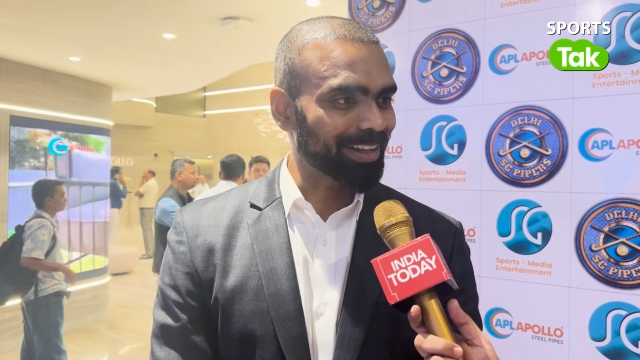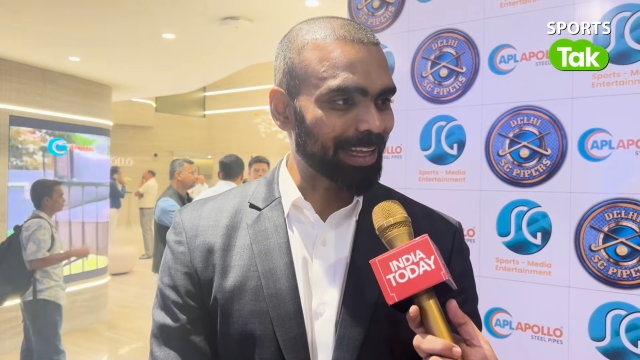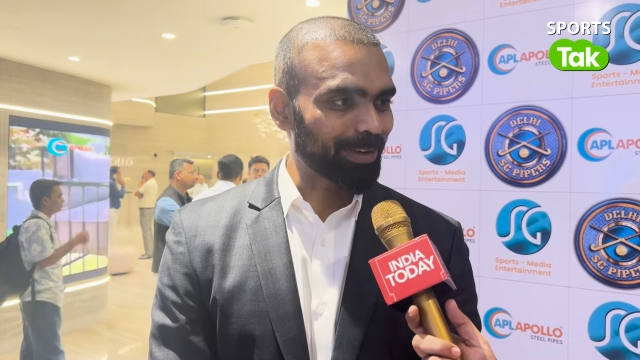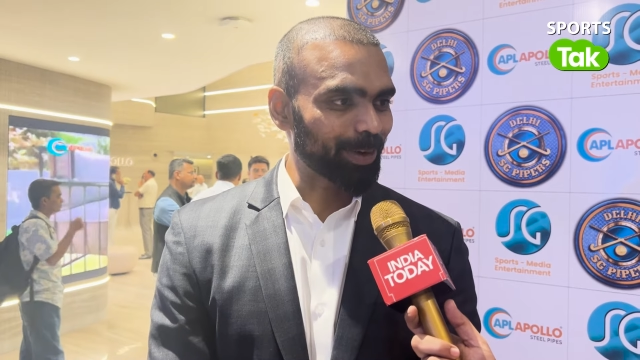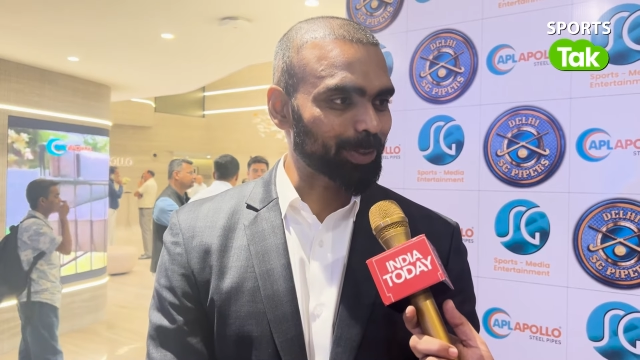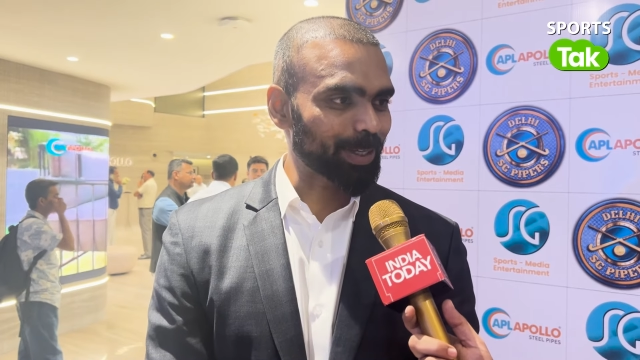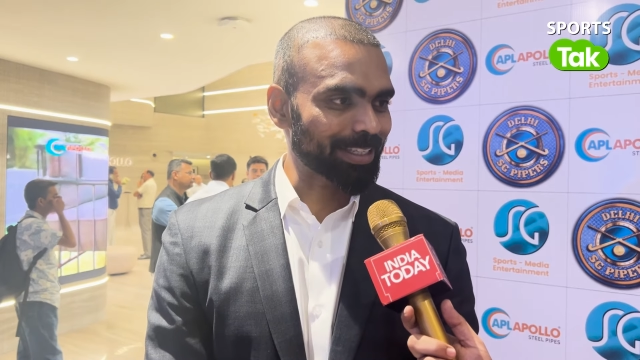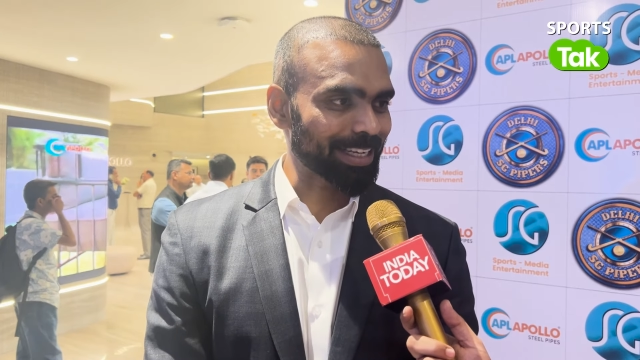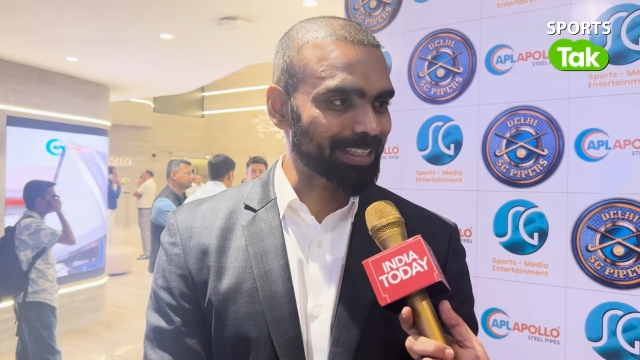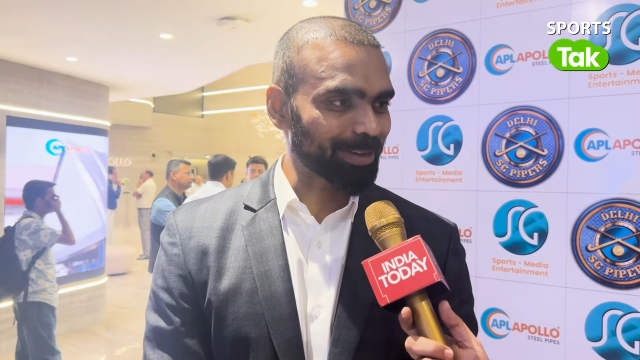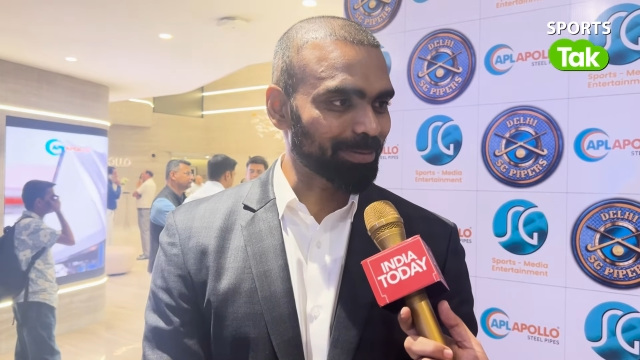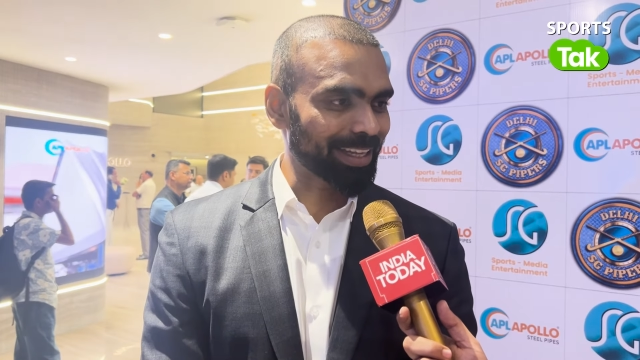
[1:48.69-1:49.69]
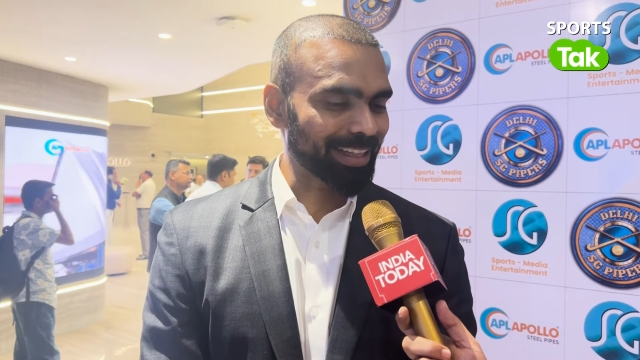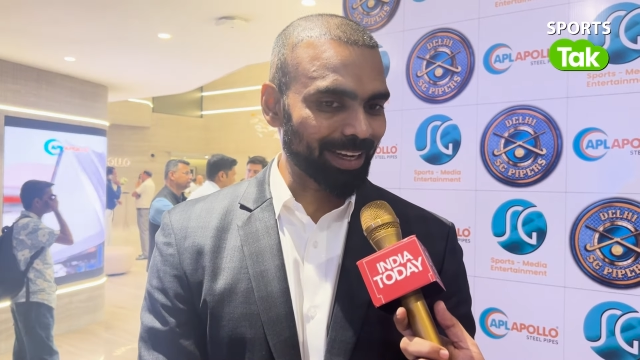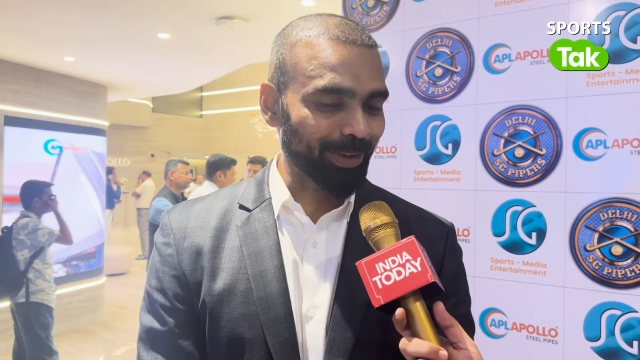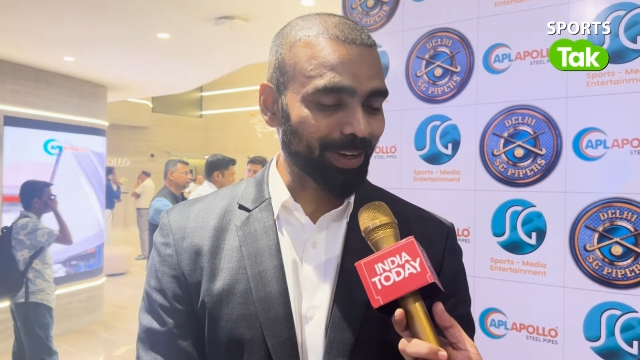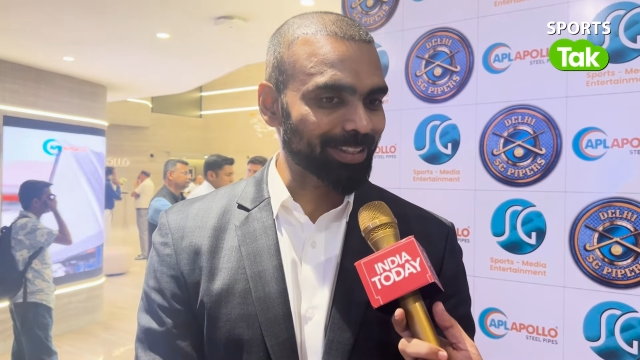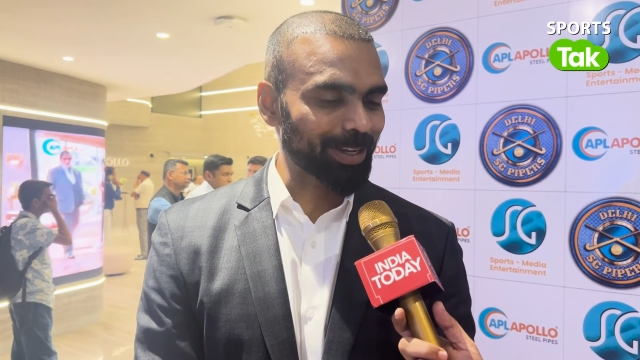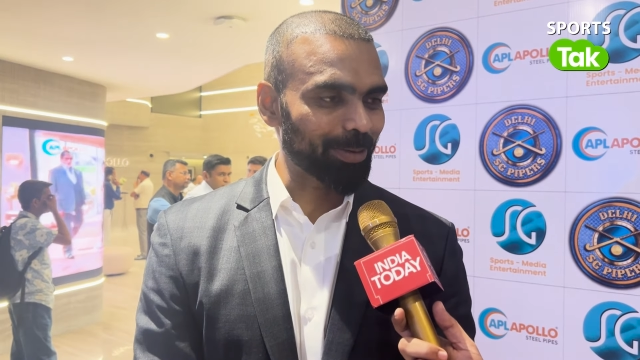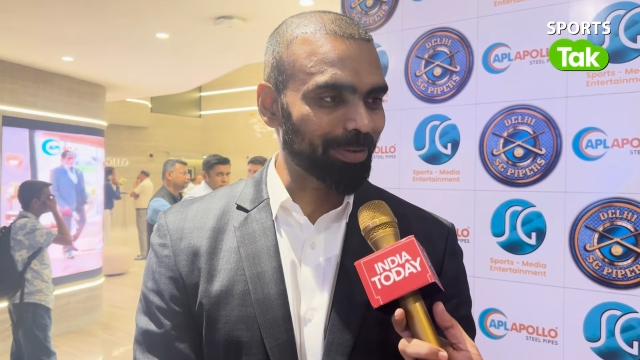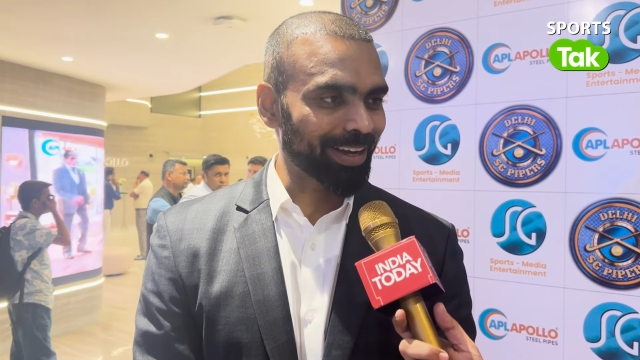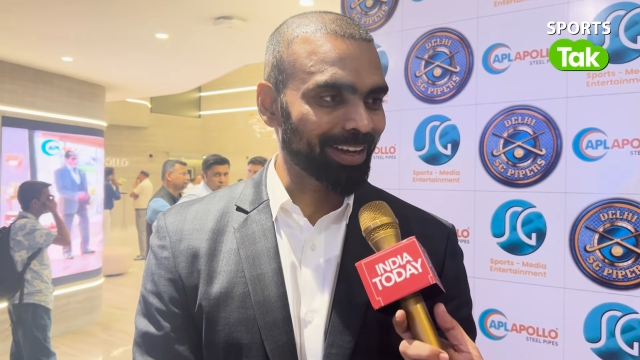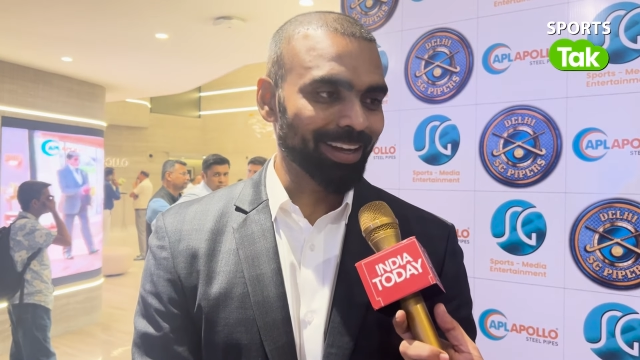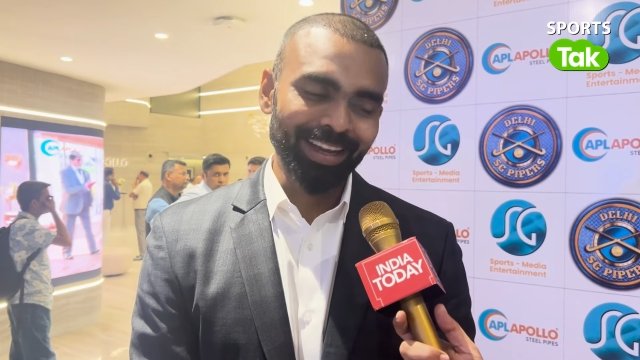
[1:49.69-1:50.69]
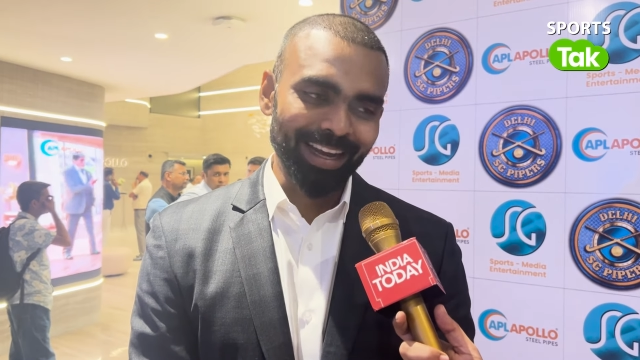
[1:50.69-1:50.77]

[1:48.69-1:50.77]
They will also say someday that, okay, Sreebhai,